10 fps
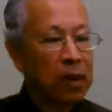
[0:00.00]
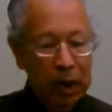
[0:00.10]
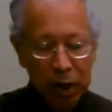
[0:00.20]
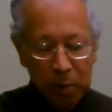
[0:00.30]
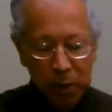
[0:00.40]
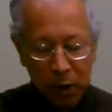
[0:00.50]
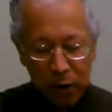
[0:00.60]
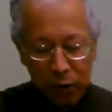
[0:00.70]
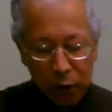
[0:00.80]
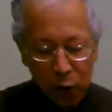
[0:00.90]

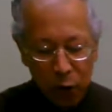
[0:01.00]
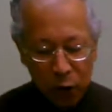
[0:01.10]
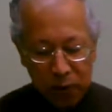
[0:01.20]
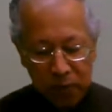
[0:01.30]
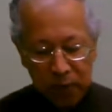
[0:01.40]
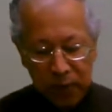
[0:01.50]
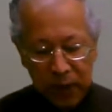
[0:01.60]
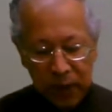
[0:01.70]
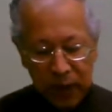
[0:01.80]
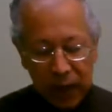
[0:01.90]
Number 4,
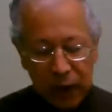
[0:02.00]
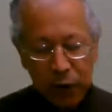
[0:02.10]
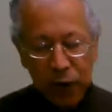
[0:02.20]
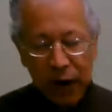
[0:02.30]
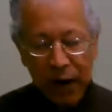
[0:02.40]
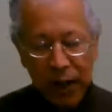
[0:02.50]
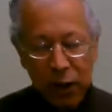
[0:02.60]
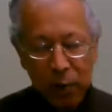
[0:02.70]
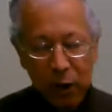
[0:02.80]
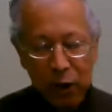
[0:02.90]
define
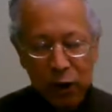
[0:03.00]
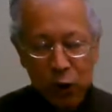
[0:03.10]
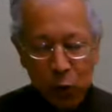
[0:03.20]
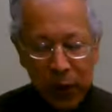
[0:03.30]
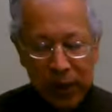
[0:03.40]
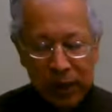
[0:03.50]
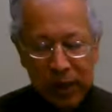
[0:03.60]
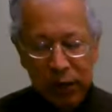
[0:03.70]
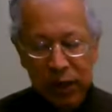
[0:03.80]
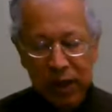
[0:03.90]
the
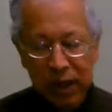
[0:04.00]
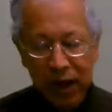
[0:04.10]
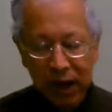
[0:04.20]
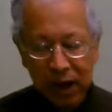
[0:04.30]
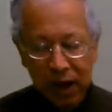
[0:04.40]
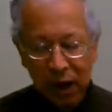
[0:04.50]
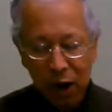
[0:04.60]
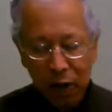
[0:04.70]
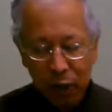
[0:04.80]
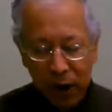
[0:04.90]
persuasive style
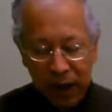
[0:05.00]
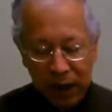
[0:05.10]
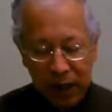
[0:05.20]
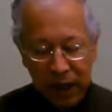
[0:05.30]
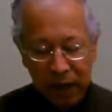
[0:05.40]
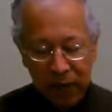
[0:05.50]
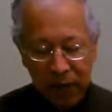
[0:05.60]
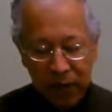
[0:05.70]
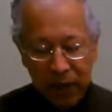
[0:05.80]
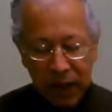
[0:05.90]
of writing.
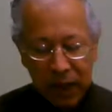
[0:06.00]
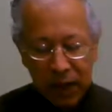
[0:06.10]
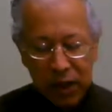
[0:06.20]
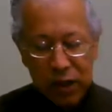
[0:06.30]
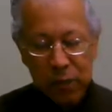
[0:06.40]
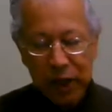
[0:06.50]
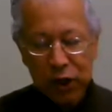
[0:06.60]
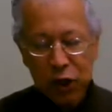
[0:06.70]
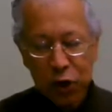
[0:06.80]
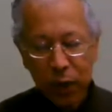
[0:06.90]
This
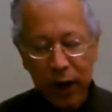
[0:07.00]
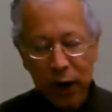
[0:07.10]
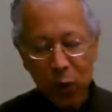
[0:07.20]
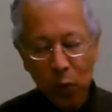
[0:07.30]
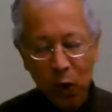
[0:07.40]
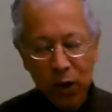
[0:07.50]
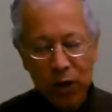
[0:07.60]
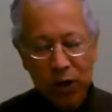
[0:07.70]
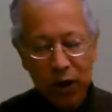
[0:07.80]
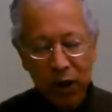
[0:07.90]
means to write
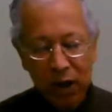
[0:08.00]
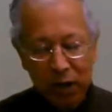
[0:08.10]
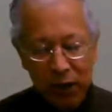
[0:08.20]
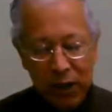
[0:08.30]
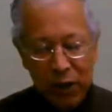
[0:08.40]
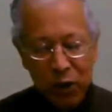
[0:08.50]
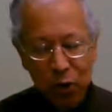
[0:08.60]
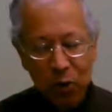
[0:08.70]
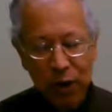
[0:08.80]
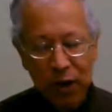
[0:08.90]
words to convince the
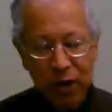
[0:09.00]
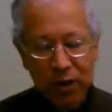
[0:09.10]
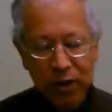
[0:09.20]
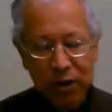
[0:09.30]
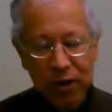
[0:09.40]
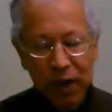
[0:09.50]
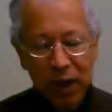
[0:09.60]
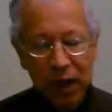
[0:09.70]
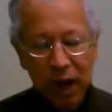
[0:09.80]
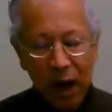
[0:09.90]
readers
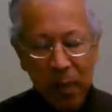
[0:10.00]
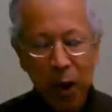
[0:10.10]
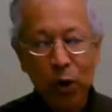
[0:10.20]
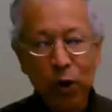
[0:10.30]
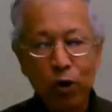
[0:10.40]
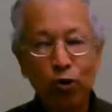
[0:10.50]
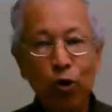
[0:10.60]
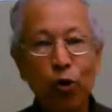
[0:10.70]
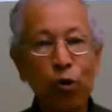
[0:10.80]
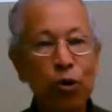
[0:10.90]
about the
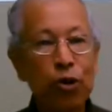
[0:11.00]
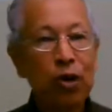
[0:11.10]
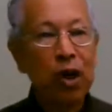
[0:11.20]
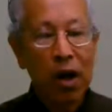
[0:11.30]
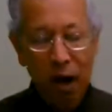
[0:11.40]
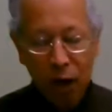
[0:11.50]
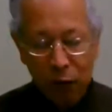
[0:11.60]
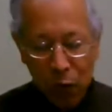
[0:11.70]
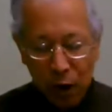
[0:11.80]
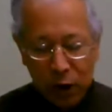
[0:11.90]
truth
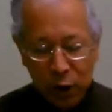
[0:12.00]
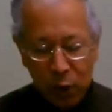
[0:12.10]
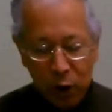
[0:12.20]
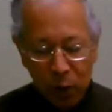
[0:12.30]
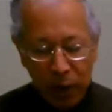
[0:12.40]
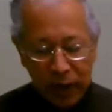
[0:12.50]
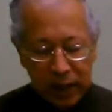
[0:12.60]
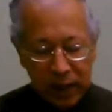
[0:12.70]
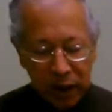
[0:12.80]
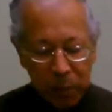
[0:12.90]
of what you are
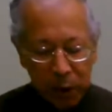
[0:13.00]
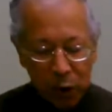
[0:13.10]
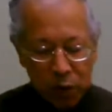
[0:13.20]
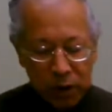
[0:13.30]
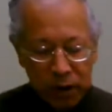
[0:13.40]
writing about,